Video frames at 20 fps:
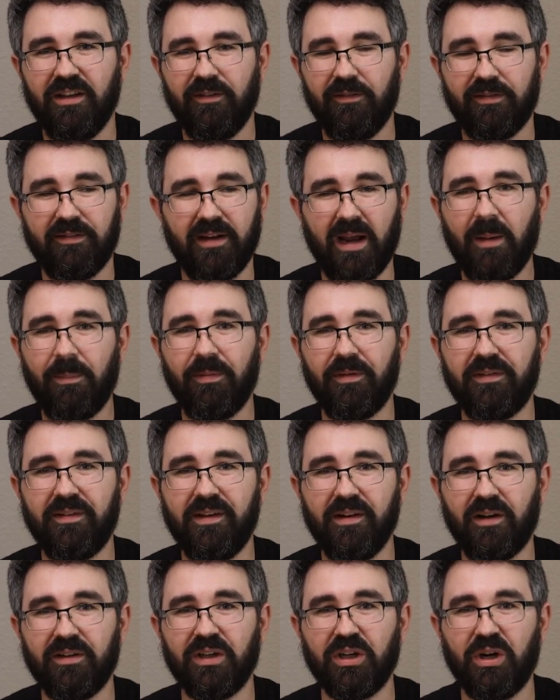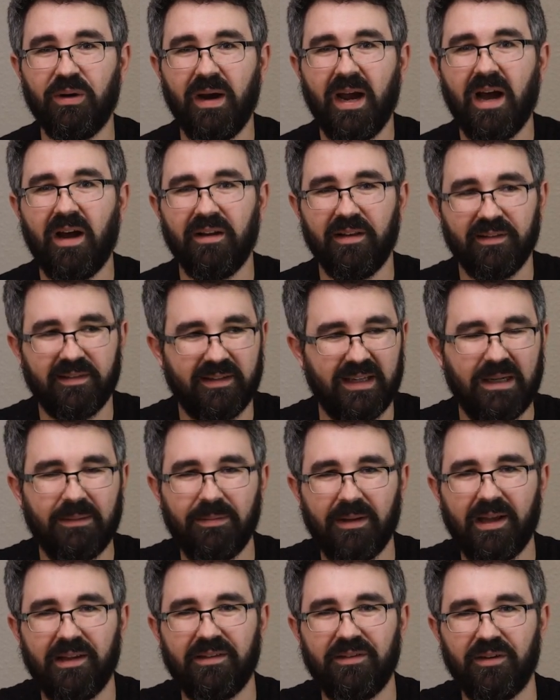Snipers get on the ground and
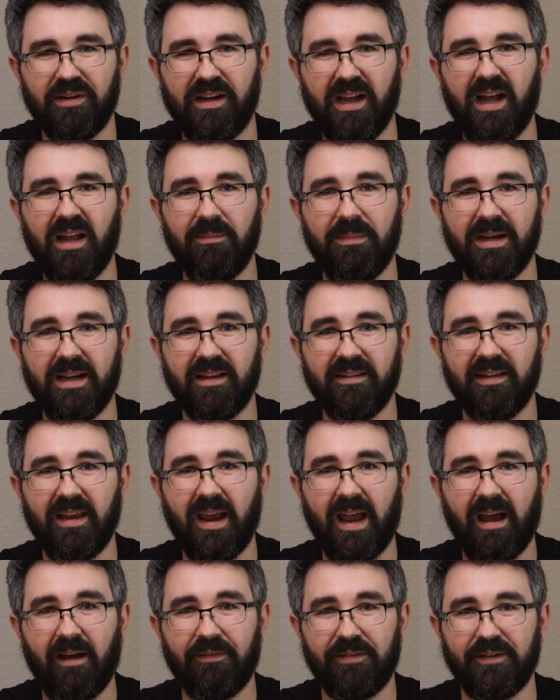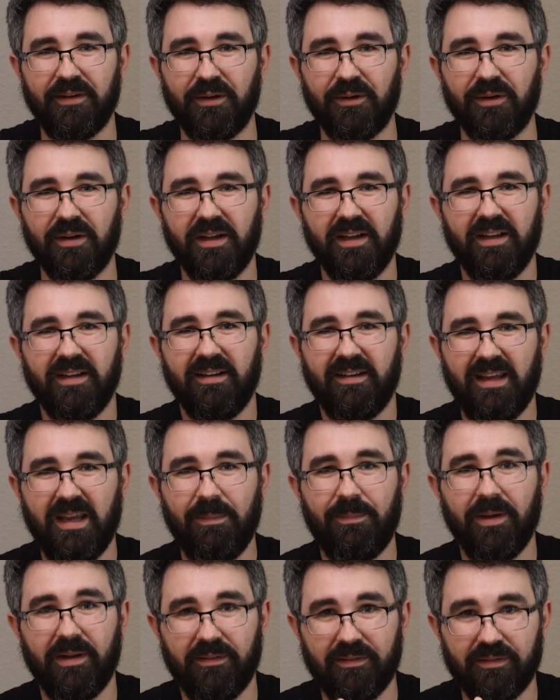stabilize their gun because they have to
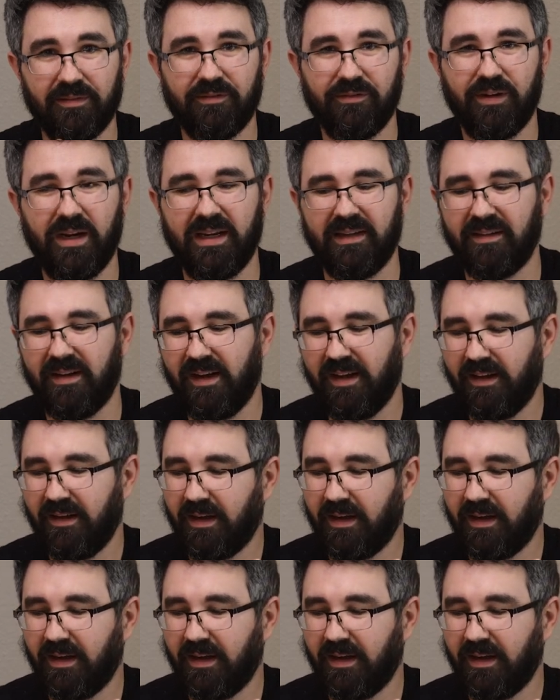keep it straight.